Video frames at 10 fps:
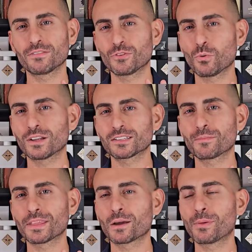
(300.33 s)
if you want
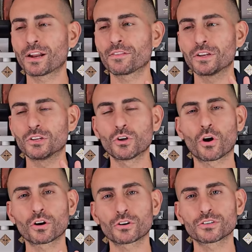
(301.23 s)
something a bit on the
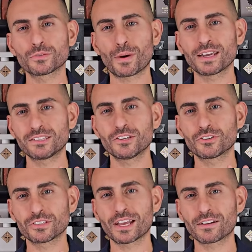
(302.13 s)
darker,
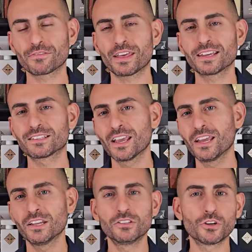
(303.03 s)
spicier side of things,
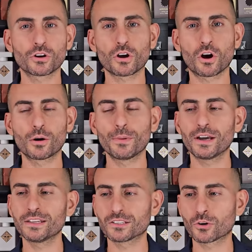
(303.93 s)
Dear Karma
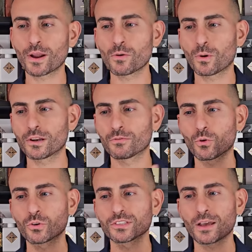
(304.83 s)
is a great one. Of
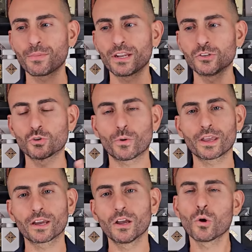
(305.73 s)
course, I've been
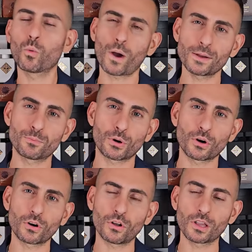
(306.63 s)
enjoying White
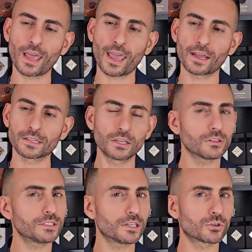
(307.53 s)
Pearl and
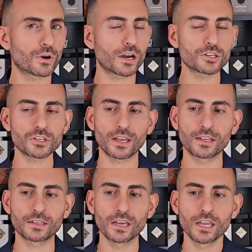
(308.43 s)
Guilty Crush
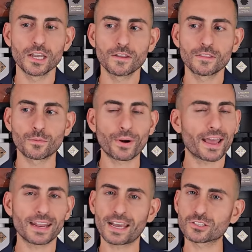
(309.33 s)
and the
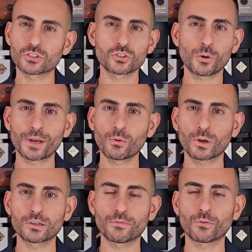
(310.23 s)
brand has so many
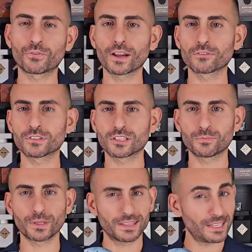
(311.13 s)
wonderful fragrances,
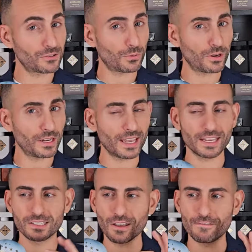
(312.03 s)
but this one
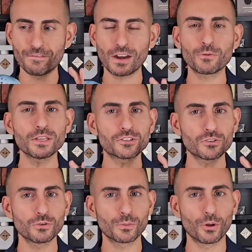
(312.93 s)
is very
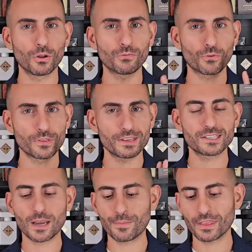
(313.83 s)
suitable for this
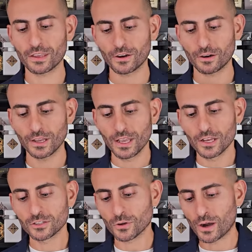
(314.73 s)
time of the year.
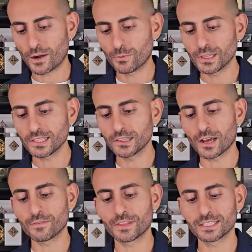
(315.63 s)
So I really
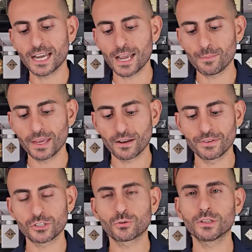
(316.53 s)
love the timing of
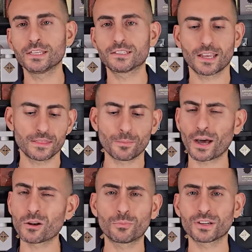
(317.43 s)
its release and the
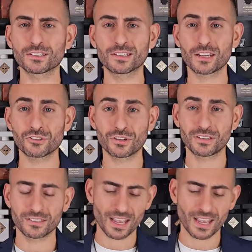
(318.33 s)
bottle presentation is